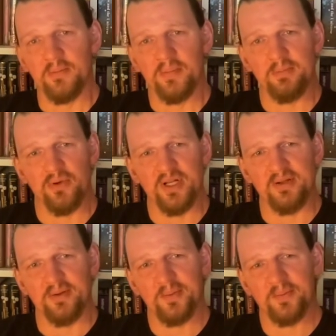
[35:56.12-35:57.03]
been
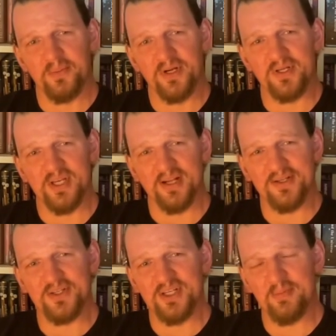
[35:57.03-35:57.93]
pretty
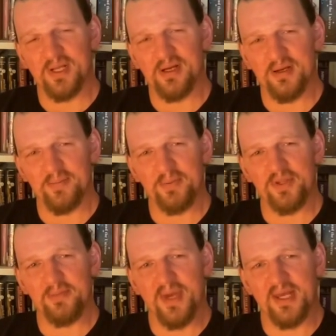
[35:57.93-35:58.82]
challenging. But I'm
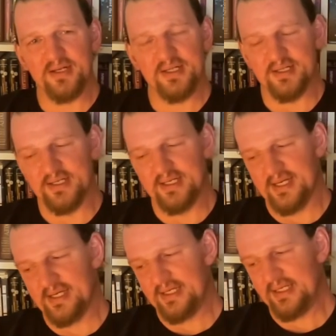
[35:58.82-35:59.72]
on the mend, and
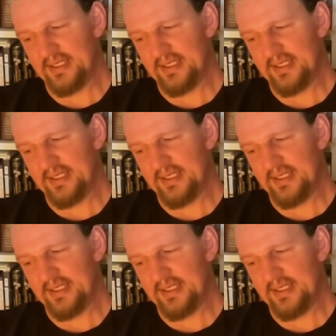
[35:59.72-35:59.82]
I